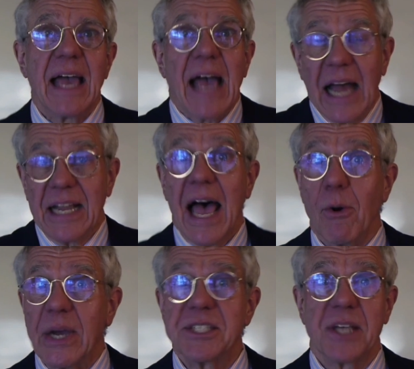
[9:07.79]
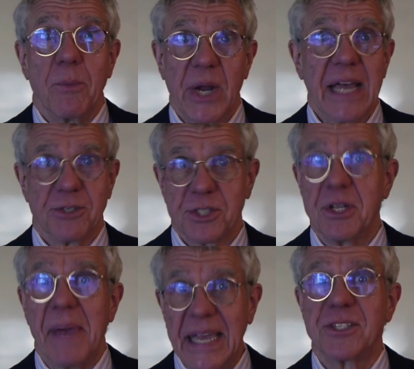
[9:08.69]
allowing someone else to
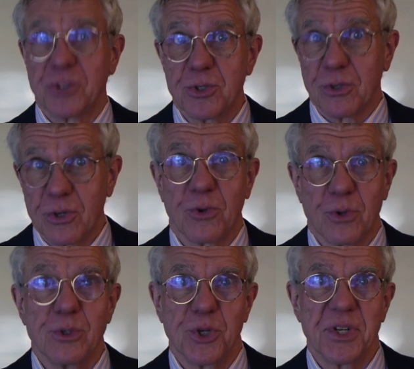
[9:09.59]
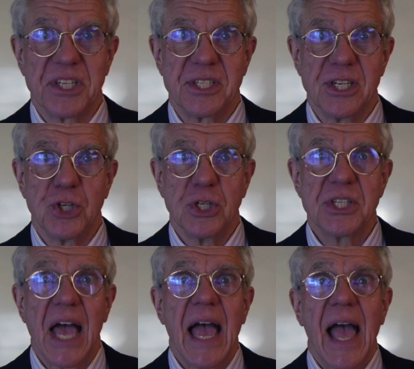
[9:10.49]
make certain crucial decisions,